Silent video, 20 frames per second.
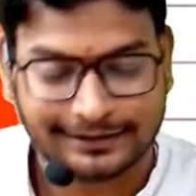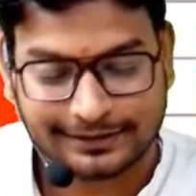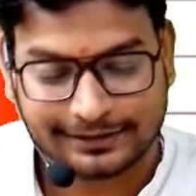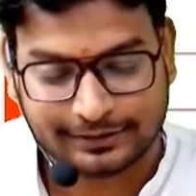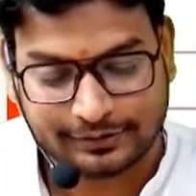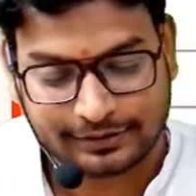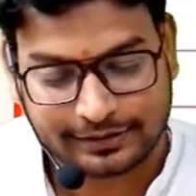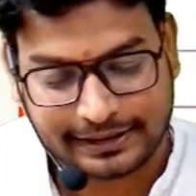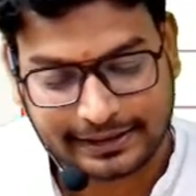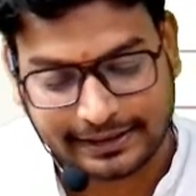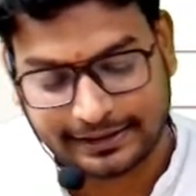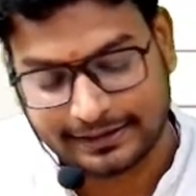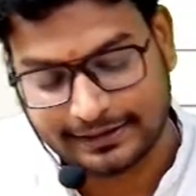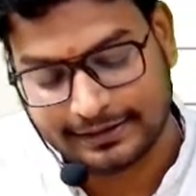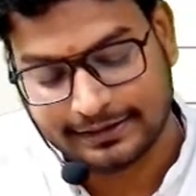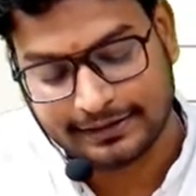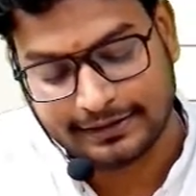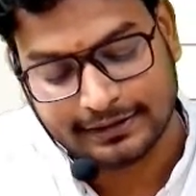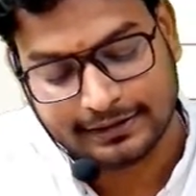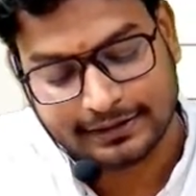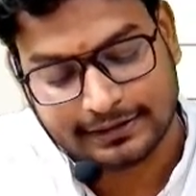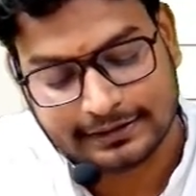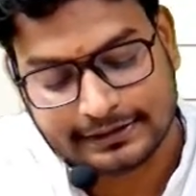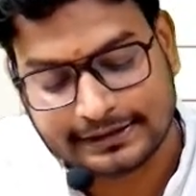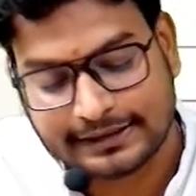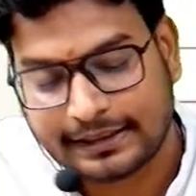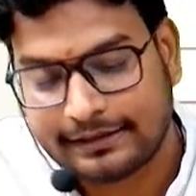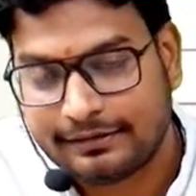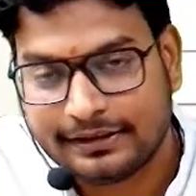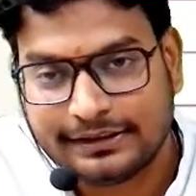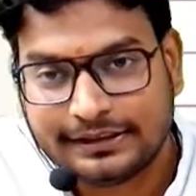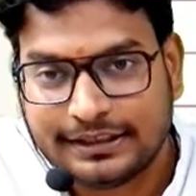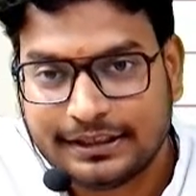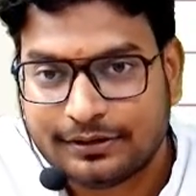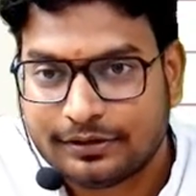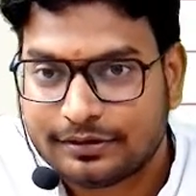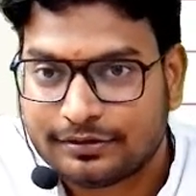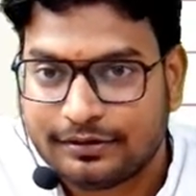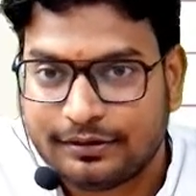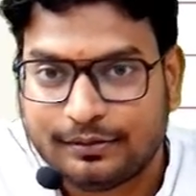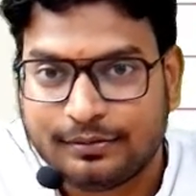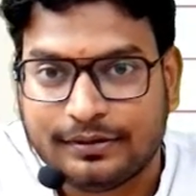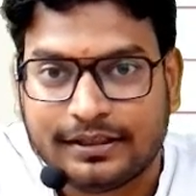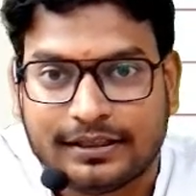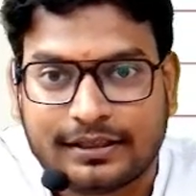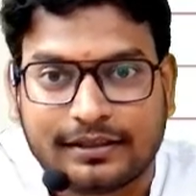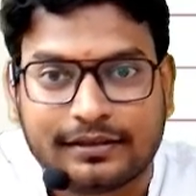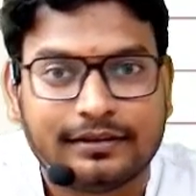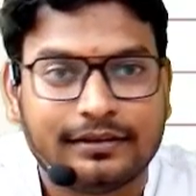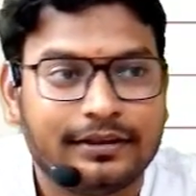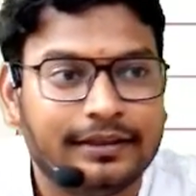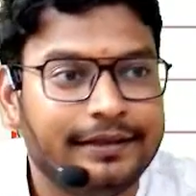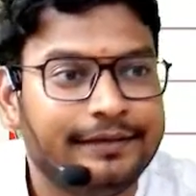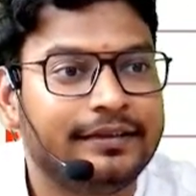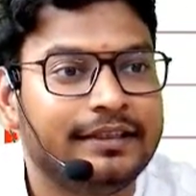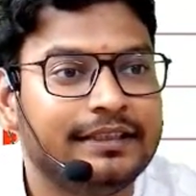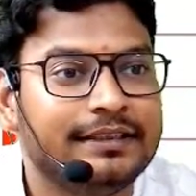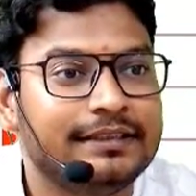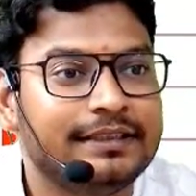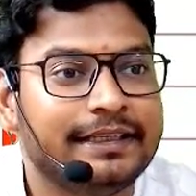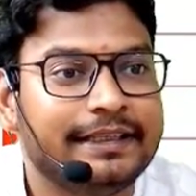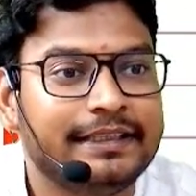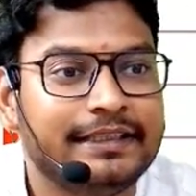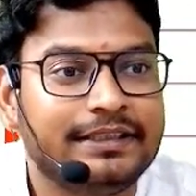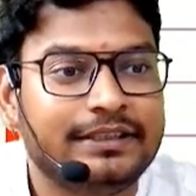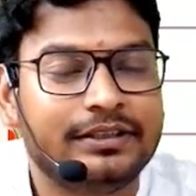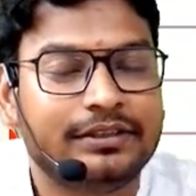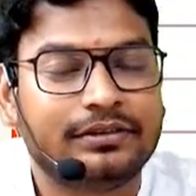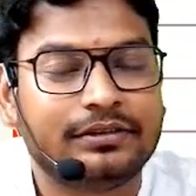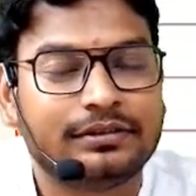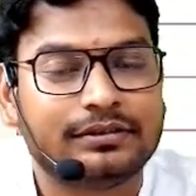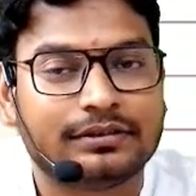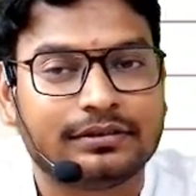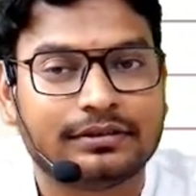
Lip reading: Okay. 7 zeros will be there. If it is a 8 zeros,